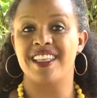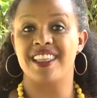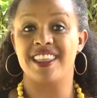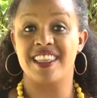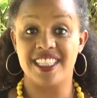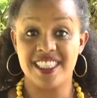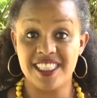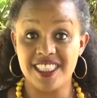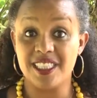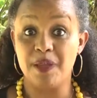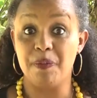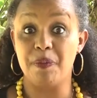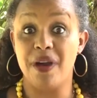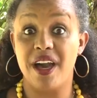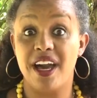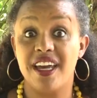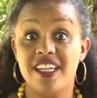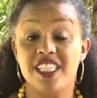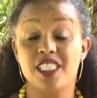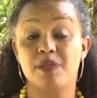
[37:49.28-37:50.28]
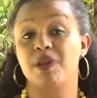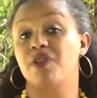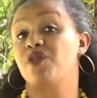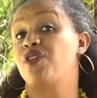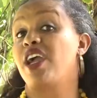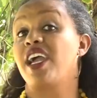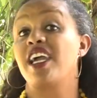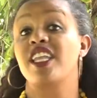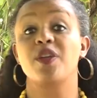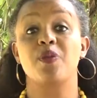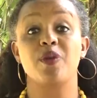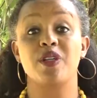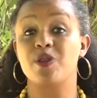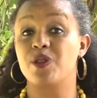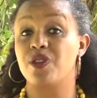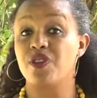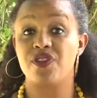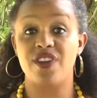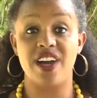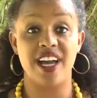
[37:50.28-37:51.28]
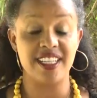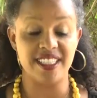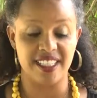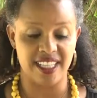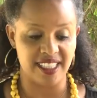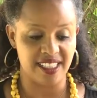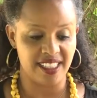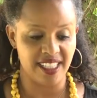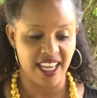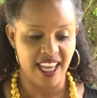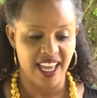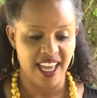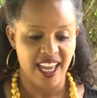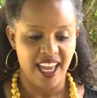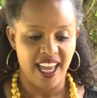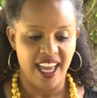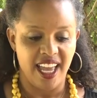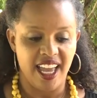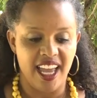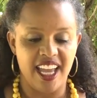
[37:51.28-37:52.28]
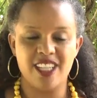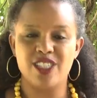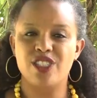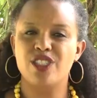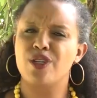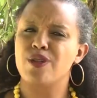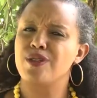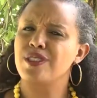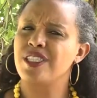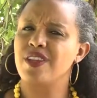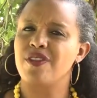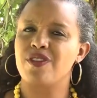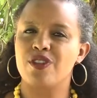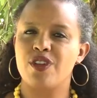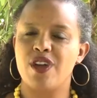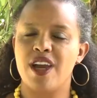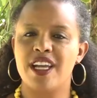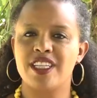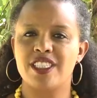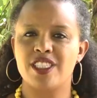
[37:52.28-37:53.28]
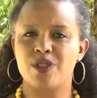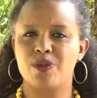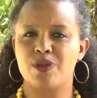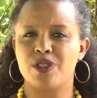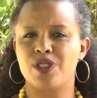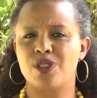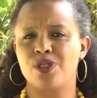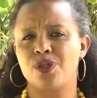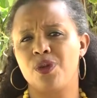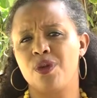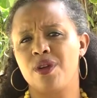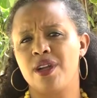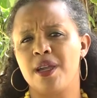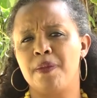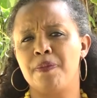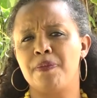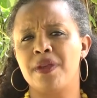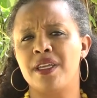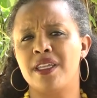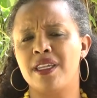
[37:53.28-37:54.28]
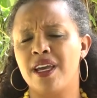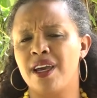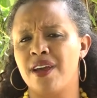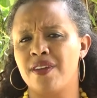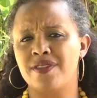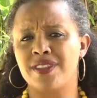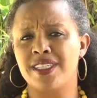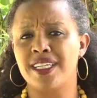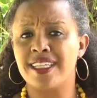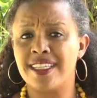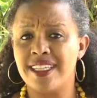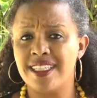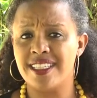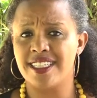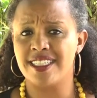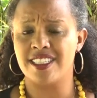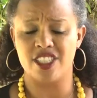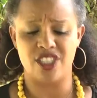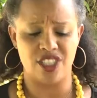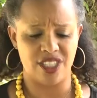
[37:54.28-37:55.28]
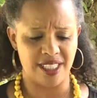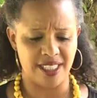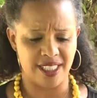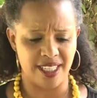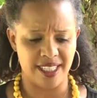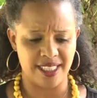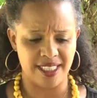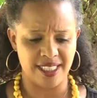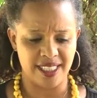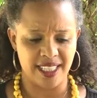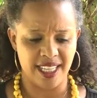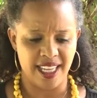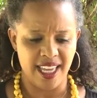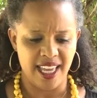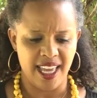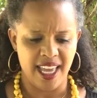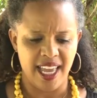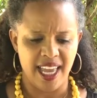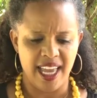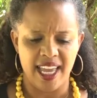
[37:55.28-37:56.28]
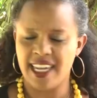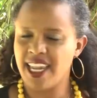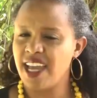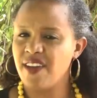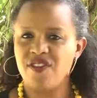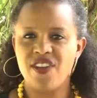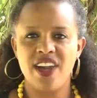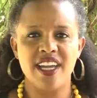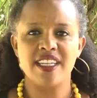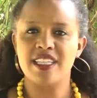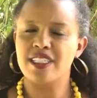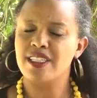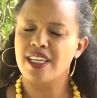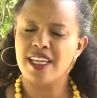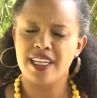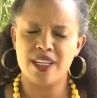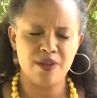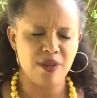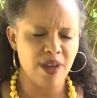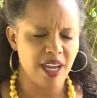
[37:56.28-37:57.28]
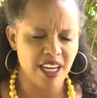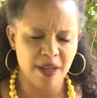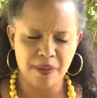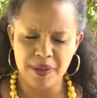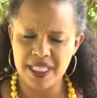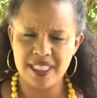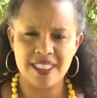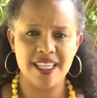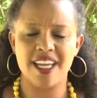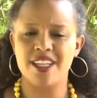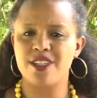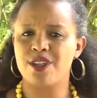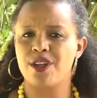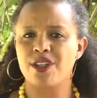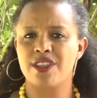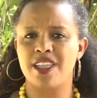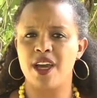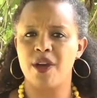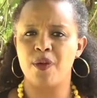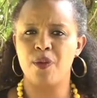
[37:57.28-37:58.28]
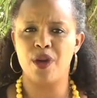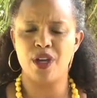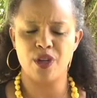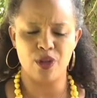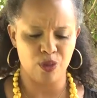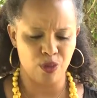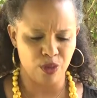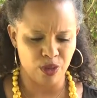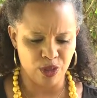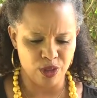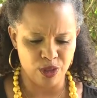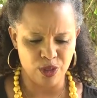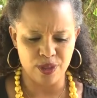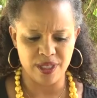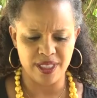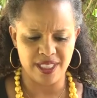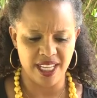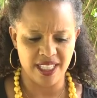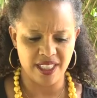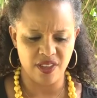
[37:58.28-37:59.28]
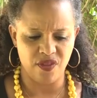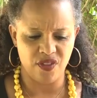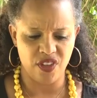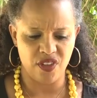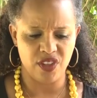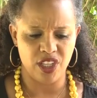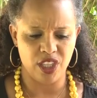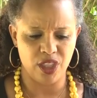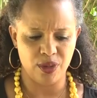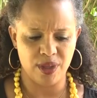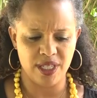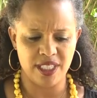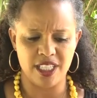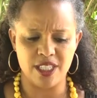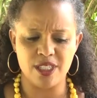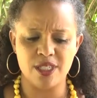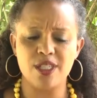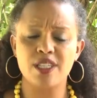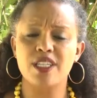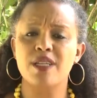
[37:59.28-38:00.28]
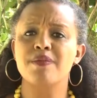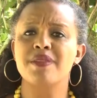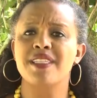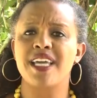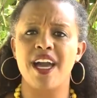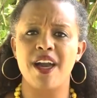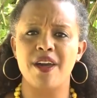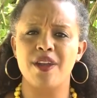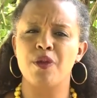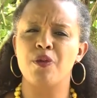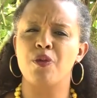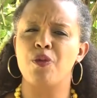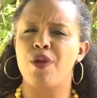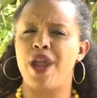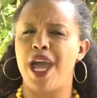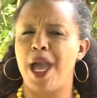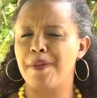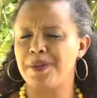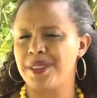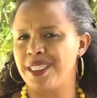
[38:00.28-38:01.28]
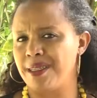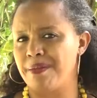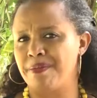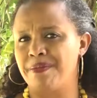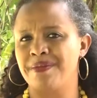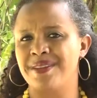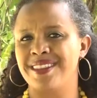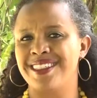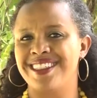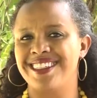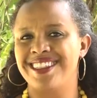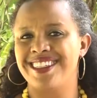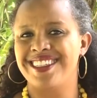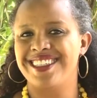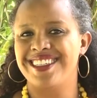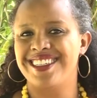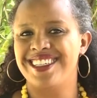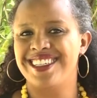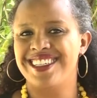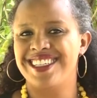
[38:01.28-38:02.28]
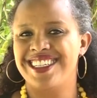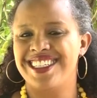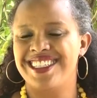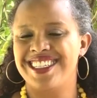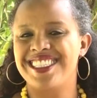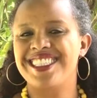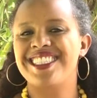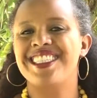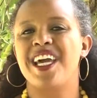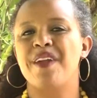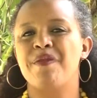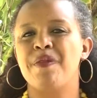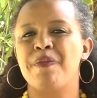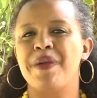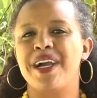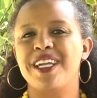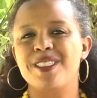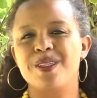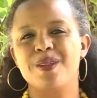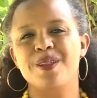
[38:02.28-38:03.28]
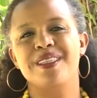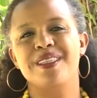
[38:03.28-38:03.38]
This is the punishment for anyone who defies us. And Joseph tries to restore a bit of dignity to Jesus. And I find it incredibly tender that what Luke says in 53 is he took him down and wrapped him. Doesn't that remind you a